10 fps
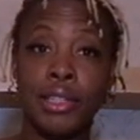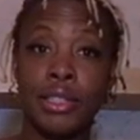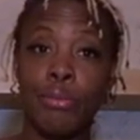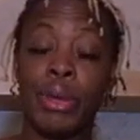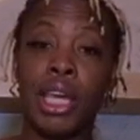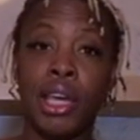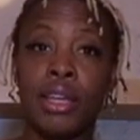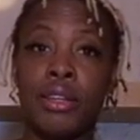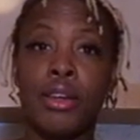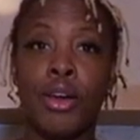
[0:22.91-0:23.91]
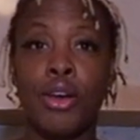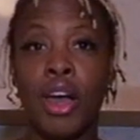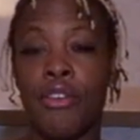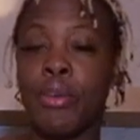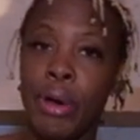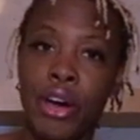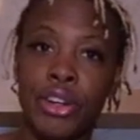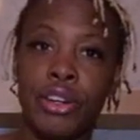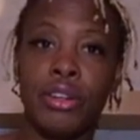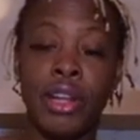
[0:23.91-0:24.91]
Jamaican curry powder.
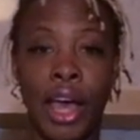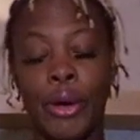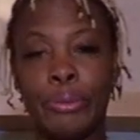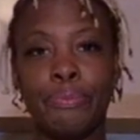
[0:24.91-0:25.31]
Now,